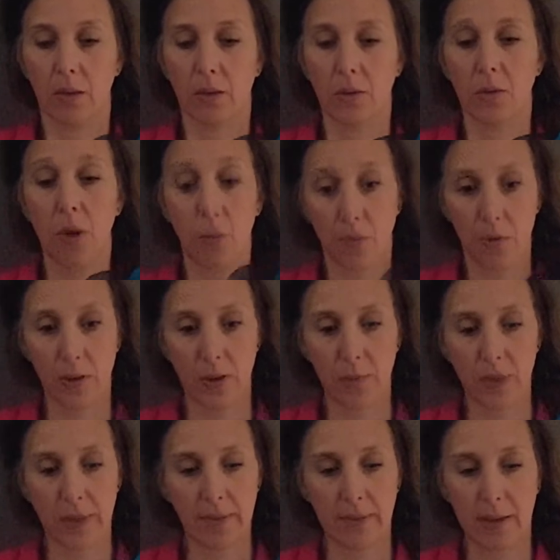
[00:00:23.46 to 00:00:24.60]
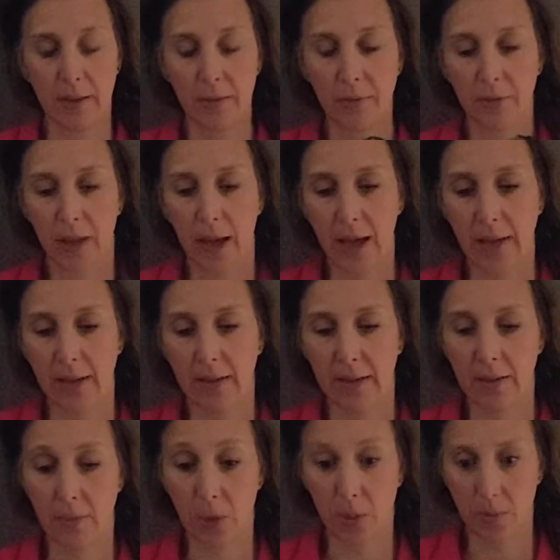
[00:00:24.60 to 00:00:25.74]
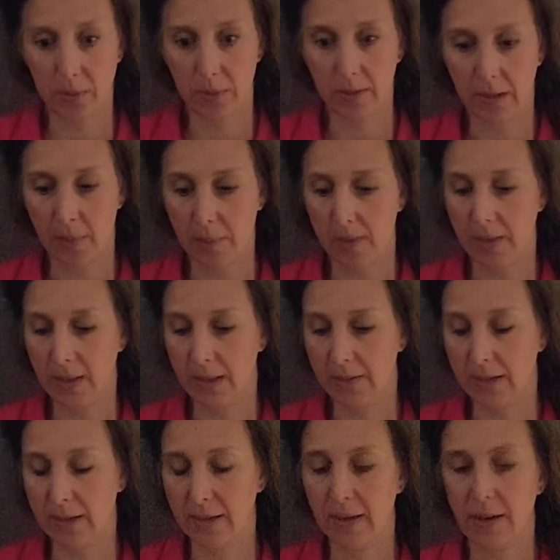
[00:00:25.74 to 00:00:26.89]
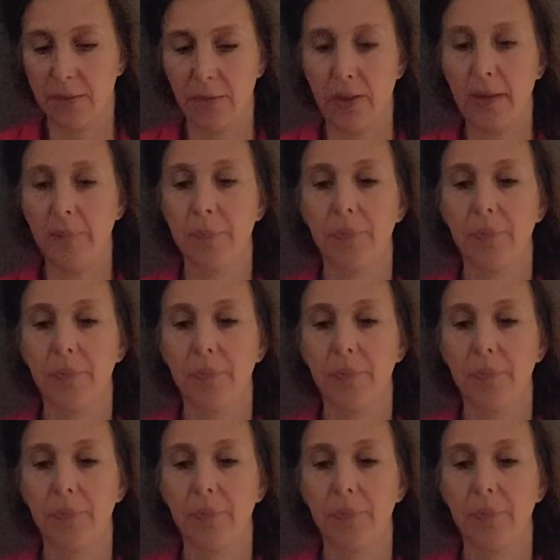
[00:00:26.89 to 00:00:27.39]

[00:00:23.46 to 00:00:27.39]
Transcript: not very expensive and at the moment are coming next day delivery.